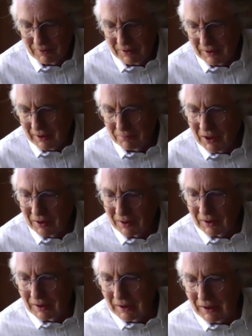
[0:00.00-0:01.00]
not,
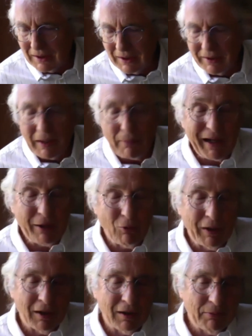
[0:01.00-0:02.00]
they pay
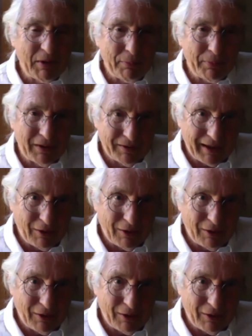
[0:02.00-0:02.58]
well. Let me put it that